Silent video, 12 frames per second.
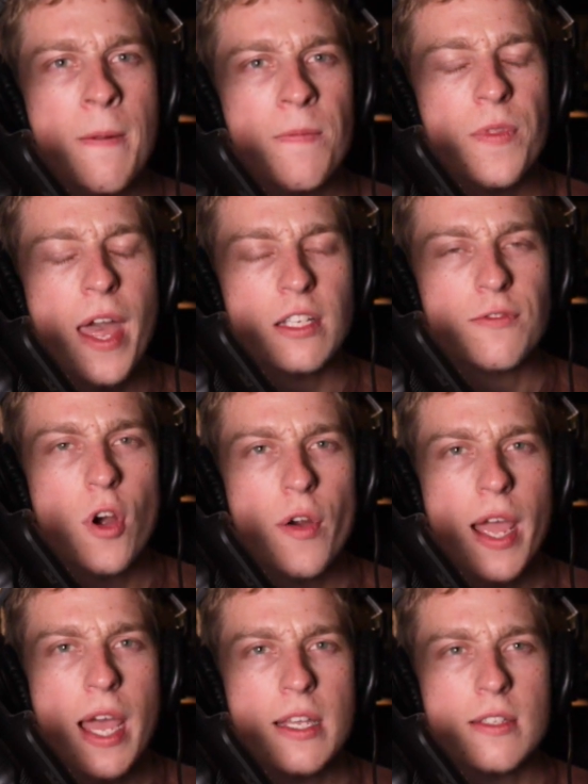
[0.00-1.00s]
As far
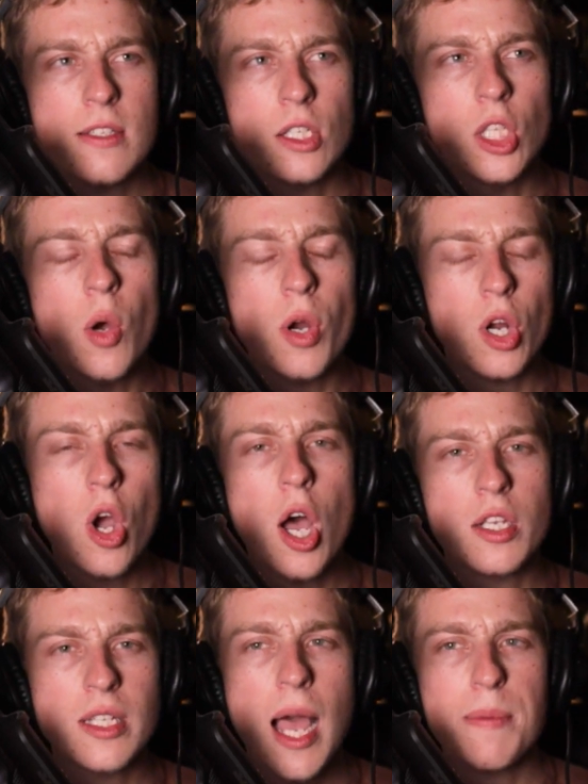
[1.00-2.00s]
as lower
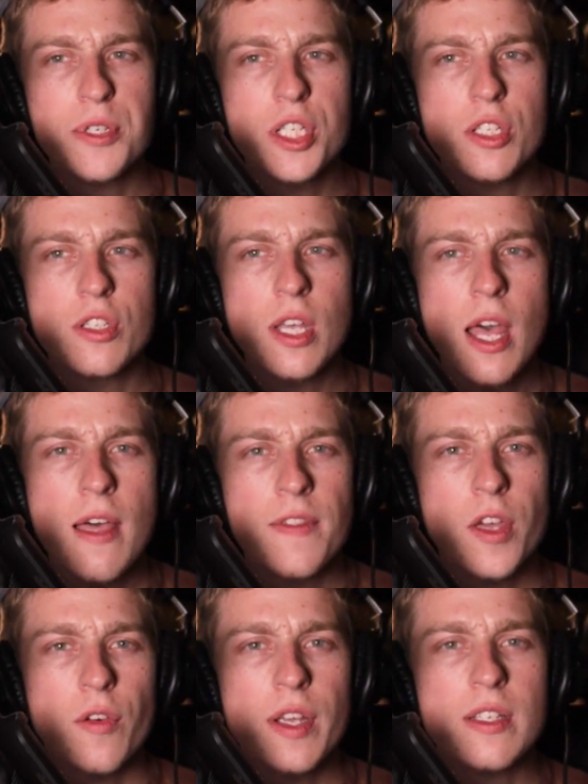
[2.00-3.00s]
cost options,
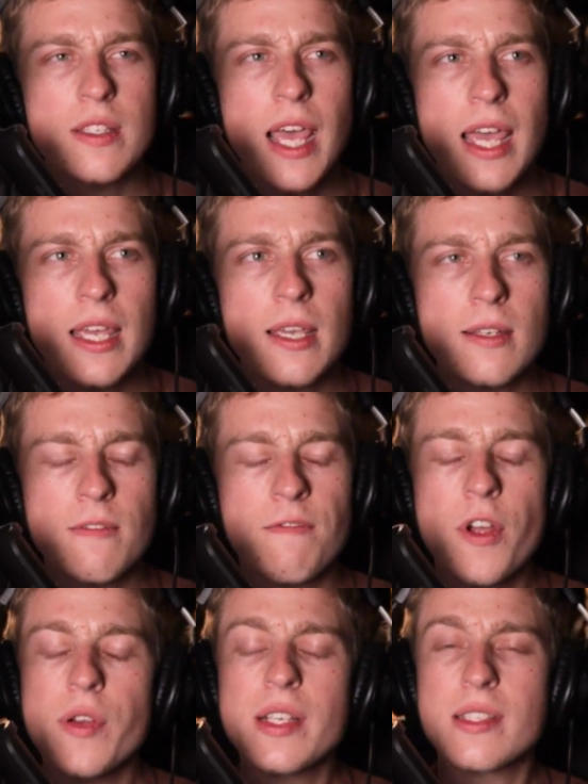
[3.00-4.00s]
there is a
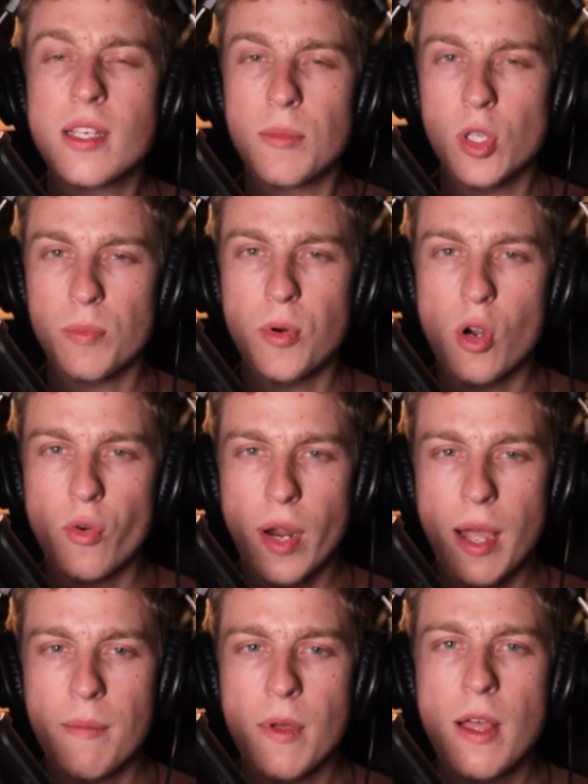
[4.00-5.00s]
very similar
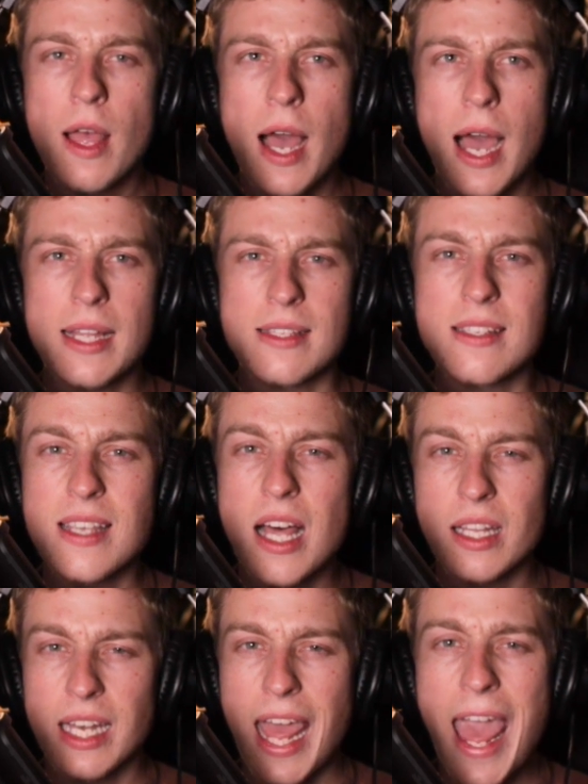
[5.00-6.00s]
program. It's
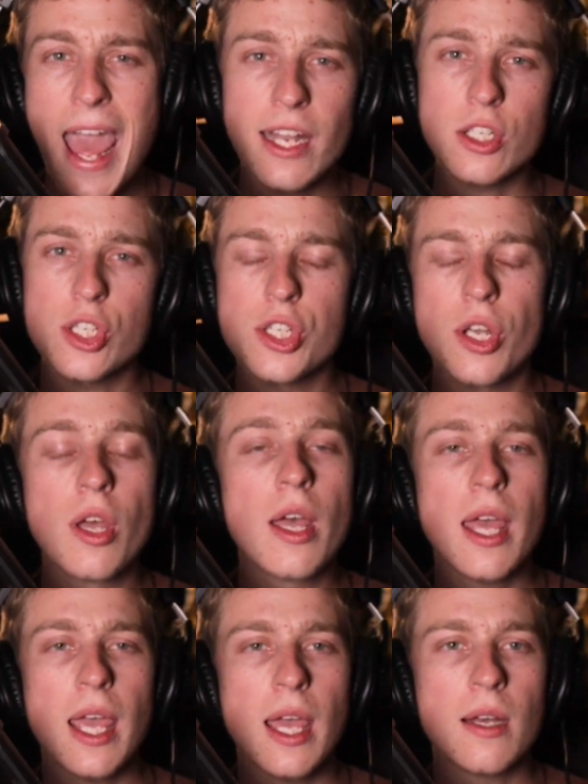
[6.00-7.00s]
Solid Edge,
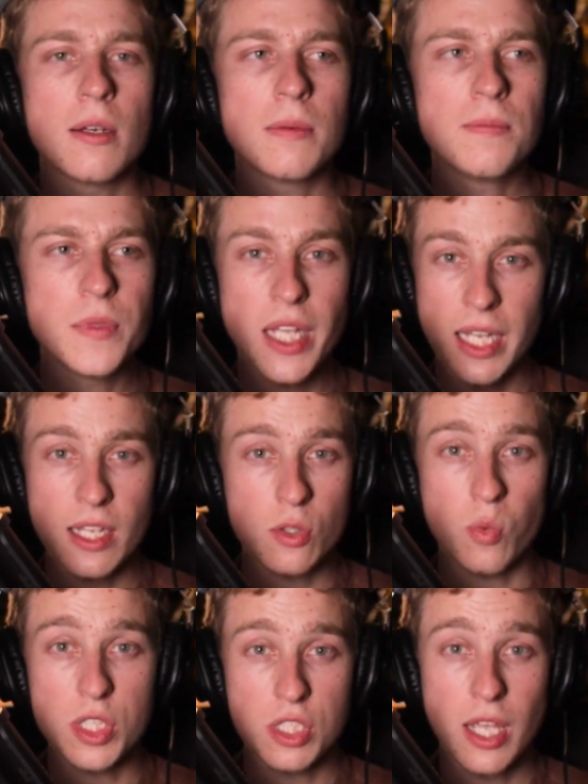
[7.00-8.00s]
and it is
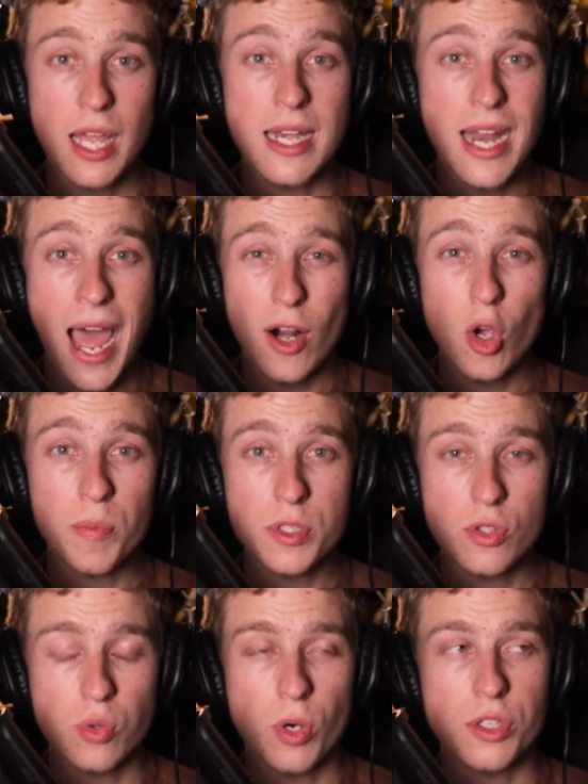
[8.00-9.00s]
once again not open
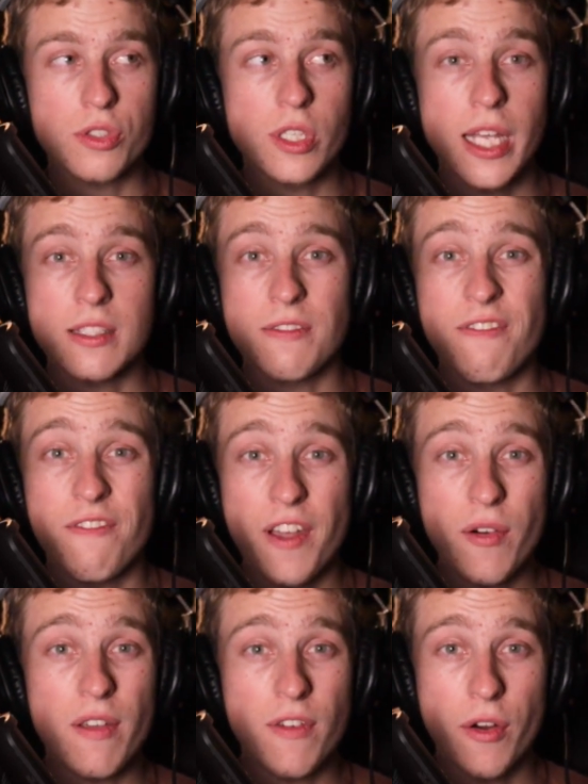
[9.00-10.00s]
source. It's
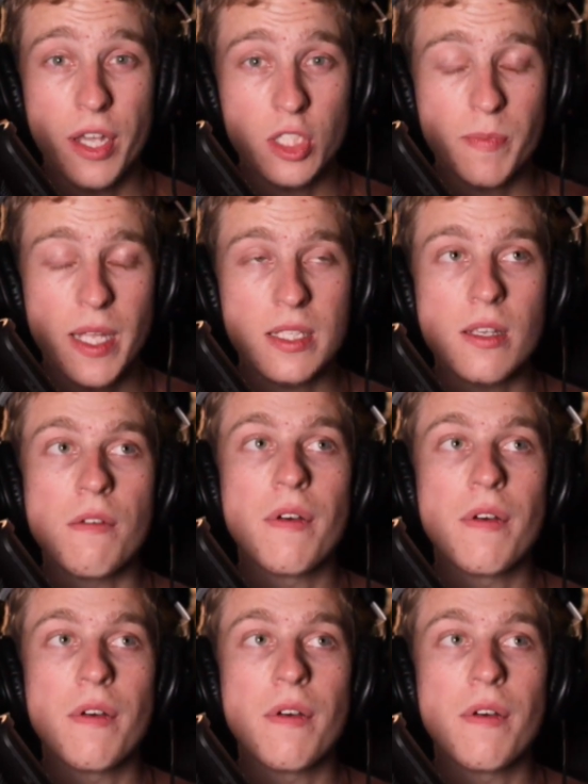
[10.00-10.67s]
very, very expensive.